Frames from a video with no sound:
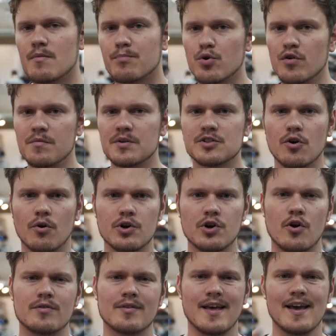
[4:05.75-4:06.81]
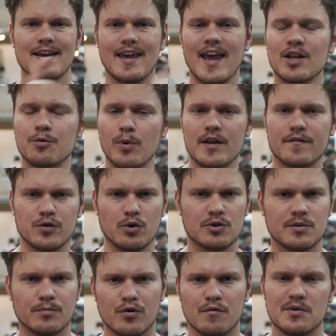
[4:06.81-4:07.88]
of improvements going on. Can't wait for
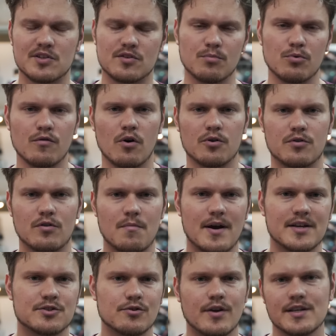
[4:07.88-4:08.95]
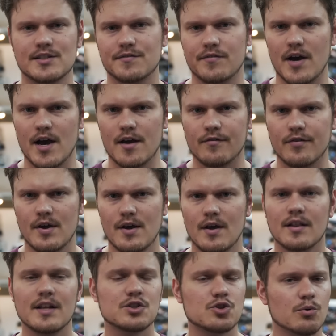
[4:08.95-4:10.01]
those improvements to move on to the MasterCase
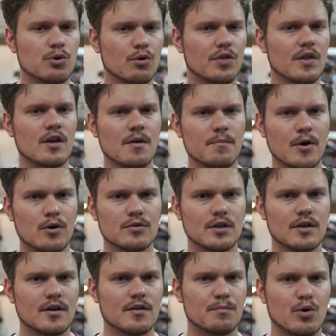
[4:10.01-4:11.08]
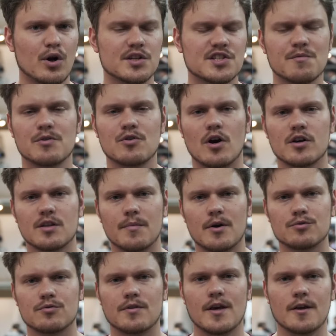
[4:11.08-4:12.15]
5. Let us know what you think about the products that we talked
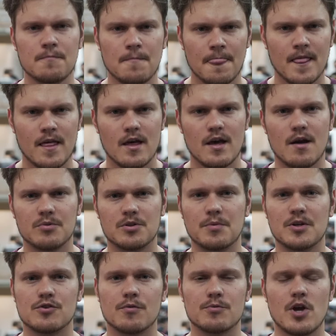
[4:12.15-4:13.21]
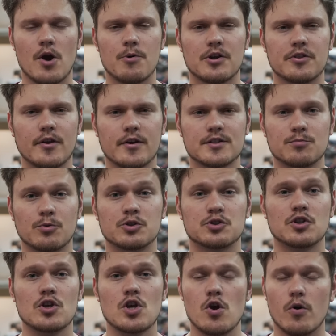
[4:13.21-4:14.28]
about today. I'm Dmitry with Hardware Canucks. We'll
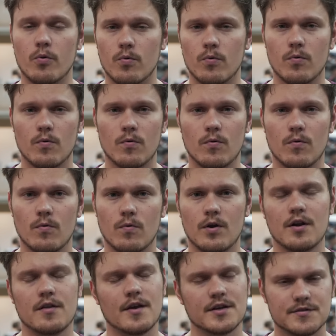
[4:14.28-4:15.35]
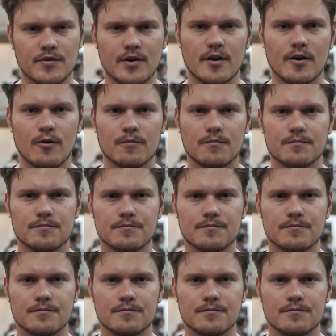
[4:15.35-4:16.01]
see you in the next video.